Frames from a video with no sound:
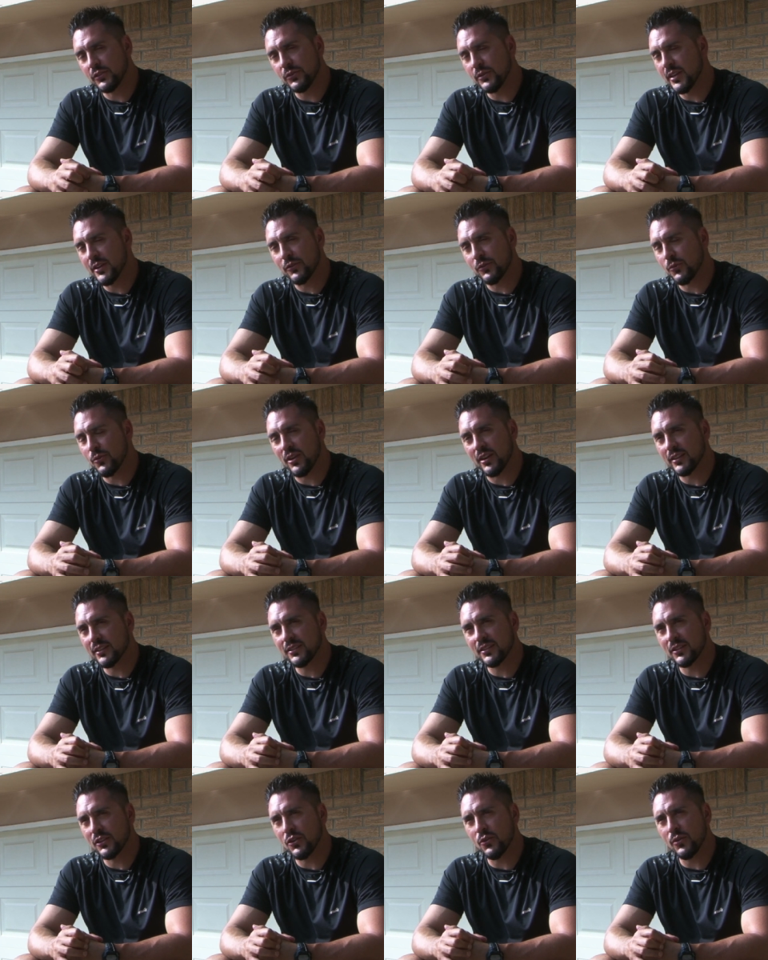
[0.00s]
You never
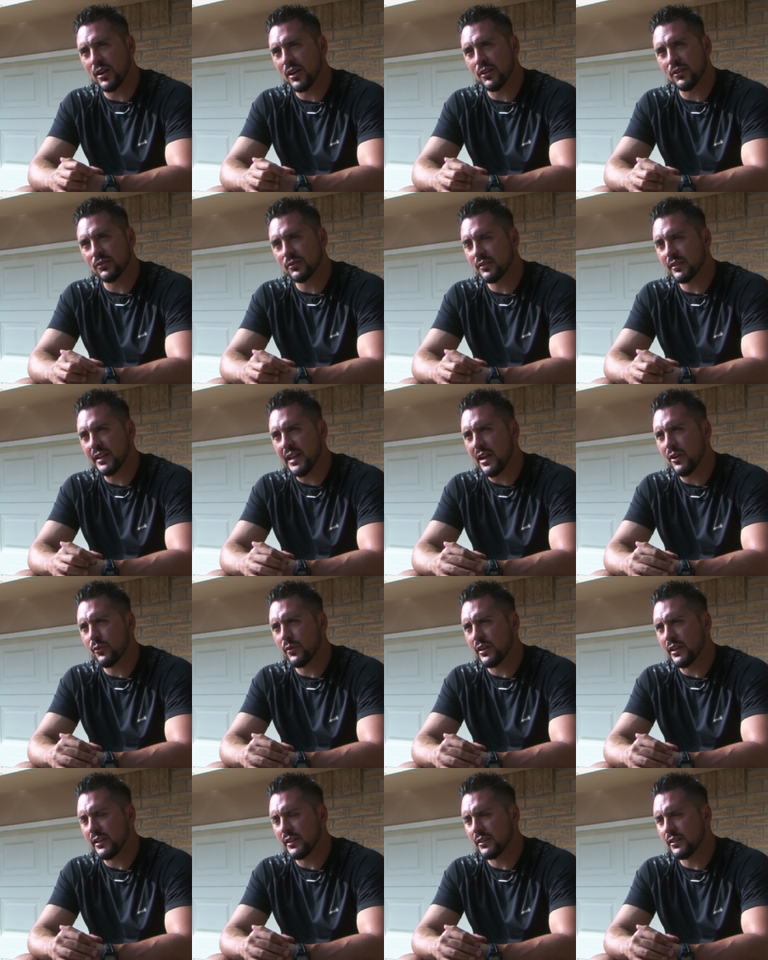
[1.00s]
want to go out that
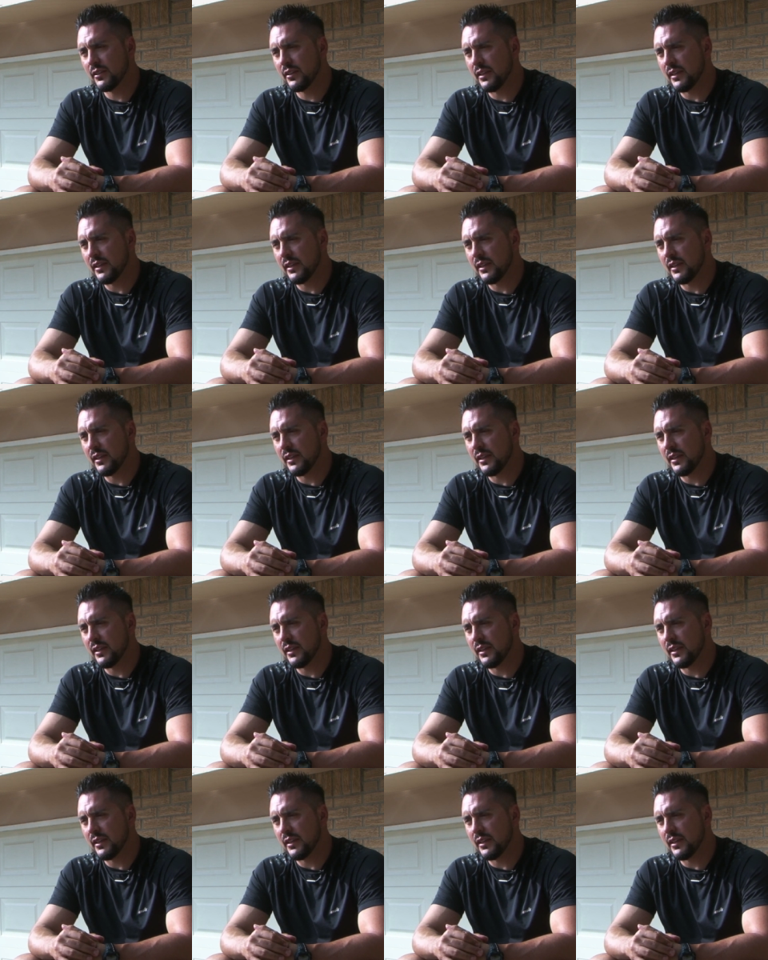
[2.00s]
way.